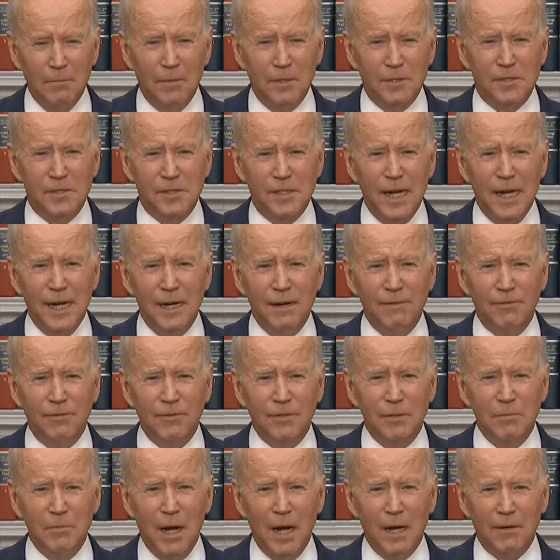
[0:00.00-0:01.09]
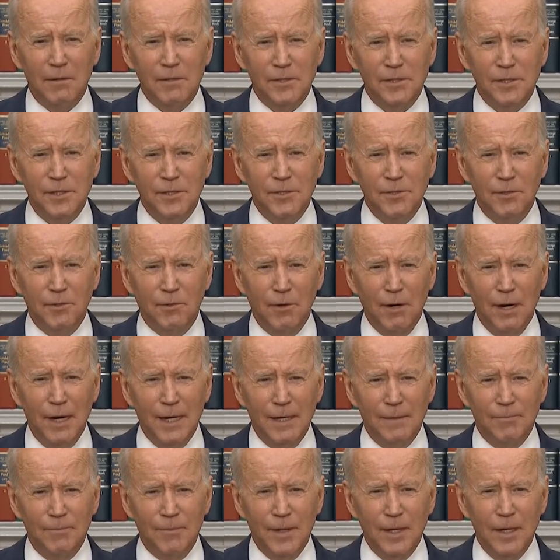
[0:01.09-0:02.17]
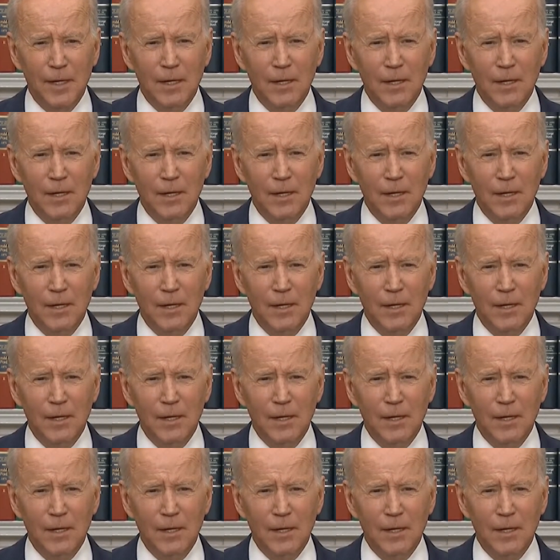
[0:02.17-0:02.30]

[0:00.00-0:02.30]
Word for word: but standing for democracy in Ukraine,